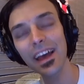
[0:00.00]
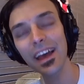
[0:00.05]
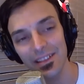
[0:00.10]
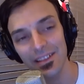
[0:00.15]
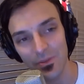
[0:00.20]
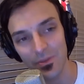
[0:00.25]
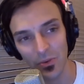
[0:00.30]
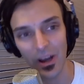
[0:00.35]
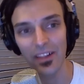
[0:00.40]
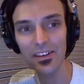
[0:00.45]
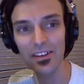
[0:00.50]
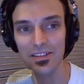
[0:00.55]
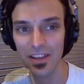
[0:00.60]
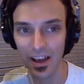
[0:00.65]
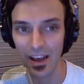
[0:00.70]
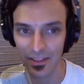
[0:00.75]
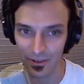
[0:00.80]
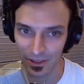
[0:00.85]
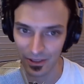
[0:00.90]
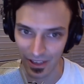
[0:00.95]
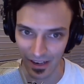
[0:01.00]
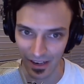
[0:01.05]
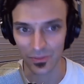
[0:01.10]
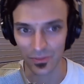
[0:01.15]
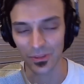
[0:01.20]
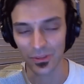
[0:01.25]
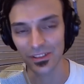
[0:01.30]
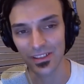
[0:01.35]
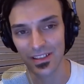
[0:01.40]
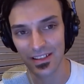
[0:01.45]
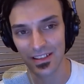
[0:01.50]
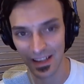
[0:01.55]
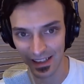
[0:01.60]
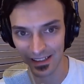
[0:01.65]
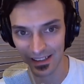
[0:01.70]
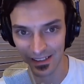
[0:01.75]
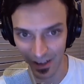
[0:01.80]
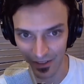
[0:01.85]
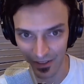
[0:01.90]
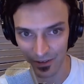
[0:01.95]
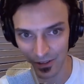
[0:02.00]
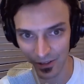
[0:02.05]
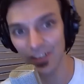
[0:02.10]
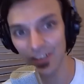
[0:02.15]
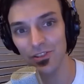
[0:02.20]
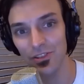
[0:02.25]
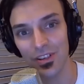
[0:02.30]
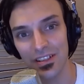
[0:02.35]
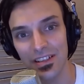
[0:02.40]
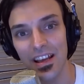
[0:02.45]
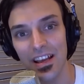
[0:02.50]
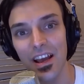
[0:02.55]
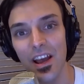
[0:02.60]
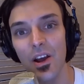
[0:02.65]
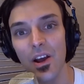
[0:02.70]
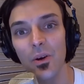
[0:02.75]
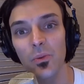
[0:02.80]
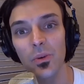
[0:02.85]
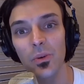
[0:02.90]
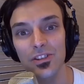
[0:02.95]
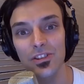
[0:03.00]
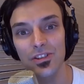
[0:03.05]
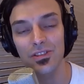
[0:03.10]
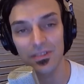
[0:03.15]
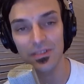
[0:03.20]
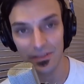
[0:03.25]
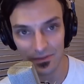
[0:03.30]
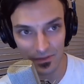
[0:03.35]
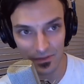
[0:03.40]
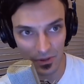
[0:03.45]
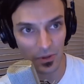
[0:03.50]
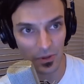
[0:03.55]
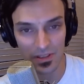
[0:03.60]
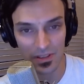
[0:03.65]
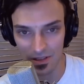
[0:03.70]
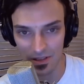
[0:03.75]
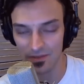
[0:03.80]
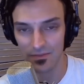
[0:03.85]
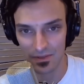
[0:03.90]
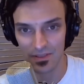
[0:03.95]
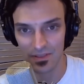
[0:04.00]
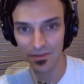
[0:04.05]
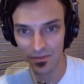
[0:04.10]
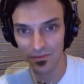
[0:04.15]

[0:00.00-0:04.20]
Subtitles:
as well as other governments in other countries, which, of course,